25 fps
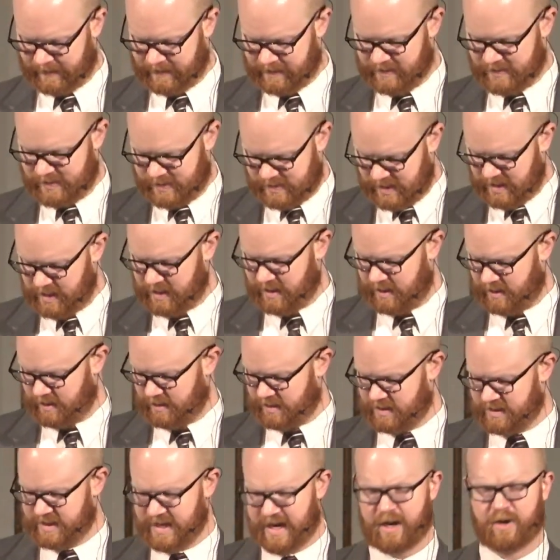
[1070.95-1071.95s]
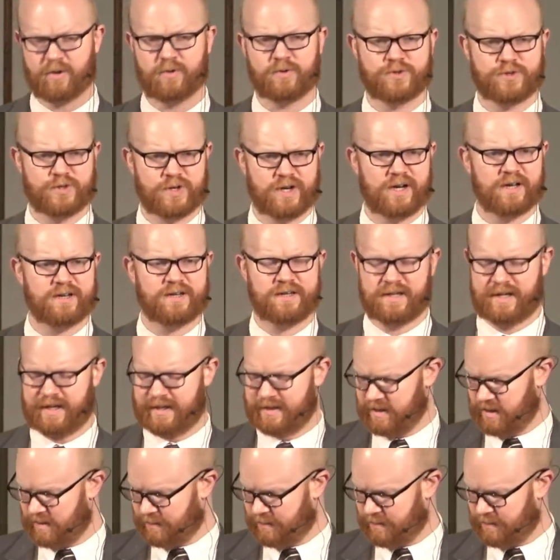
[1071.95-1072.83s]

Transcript: seeking the downtrodden and the